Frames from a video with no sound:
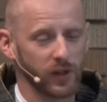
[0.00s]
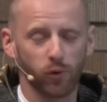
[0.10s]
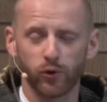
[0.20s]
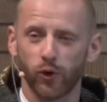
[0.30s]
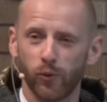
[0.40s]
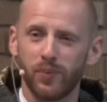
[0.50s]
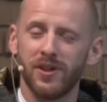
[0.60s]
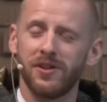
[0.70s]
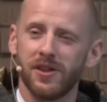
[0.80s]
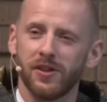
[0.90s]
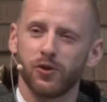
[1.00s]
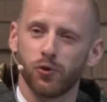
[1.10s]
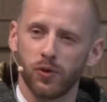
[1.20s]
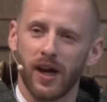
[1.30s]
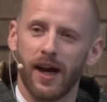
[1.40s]
He was obedient
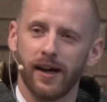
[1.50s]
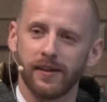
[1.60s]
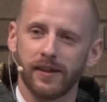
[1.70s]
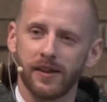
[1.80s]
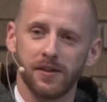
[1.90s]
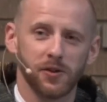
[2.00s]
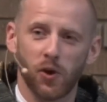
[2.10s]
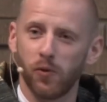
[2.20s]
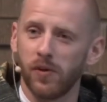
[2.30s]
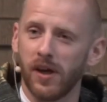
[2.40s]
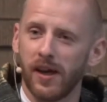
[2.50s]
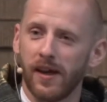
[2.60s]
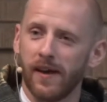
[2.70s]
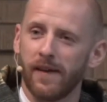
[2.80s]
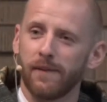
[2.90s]
to God. Even though
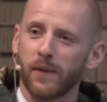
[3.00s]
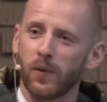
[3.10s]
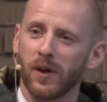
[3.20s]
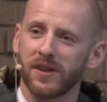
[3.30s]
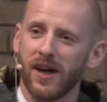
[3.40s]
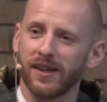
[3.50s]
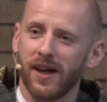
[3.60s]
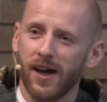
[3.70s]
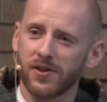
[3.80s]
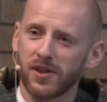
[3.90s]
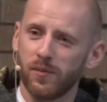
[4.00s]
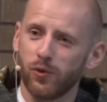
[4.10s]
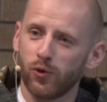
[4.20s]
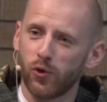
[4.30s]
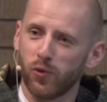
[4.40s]
what God asked him
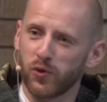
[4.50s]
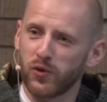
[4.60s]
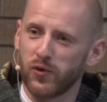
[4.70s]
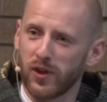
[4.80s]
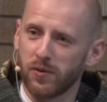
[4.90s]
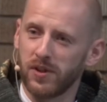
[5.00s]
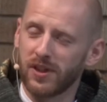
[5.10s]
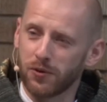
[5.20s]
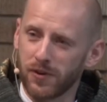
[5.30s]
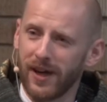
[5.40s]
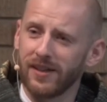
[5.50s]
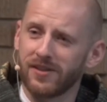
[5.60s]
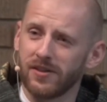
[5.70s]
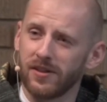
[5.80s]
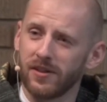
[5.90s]
to do was very
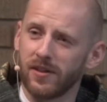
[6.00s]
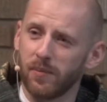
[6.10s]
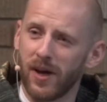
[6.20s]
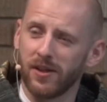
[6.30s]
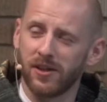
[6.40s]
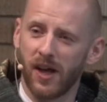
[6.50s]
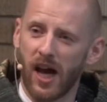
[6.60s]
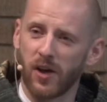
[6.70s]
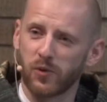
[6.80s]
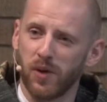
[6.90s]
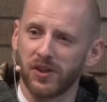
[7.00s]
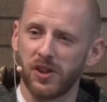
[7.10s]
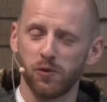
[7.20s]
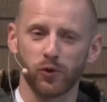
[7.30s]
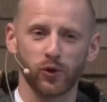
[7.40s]
crazy many times, but
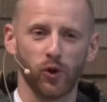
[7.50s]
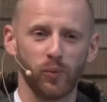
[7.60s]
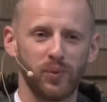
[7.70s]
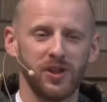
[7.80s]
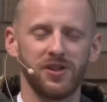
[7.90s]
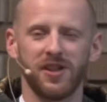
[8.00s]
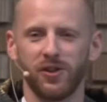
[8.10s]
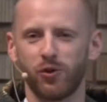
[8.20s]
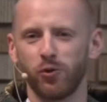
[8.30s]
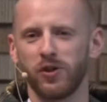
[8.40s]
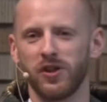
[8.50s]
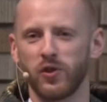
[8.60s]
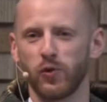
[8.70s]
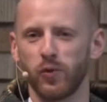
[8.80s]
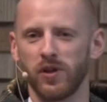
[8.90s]
he was obedient to
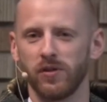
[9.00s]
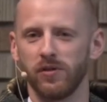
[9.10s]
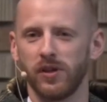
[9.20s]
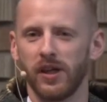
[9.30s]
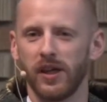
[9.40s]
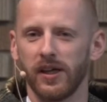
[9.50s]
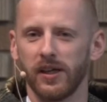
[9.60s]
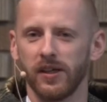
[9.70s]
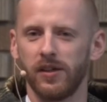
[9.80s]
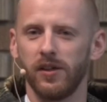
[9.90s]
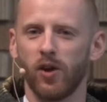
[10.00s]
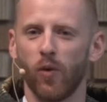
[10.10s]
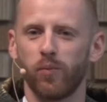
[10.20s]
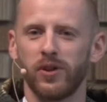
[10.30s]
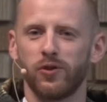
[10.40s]
his will. He
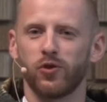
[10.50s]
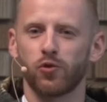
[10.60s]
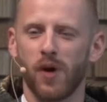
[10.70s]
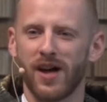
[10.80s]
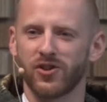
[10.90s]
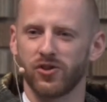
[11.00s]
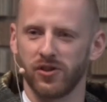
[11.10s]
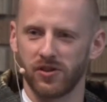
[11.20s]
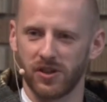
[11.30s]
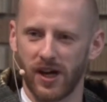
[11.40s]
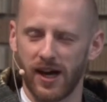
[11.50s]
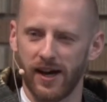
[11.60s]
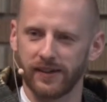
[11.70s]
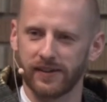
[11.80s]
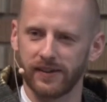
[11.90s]
completely trusted
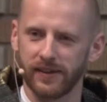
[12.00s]
God.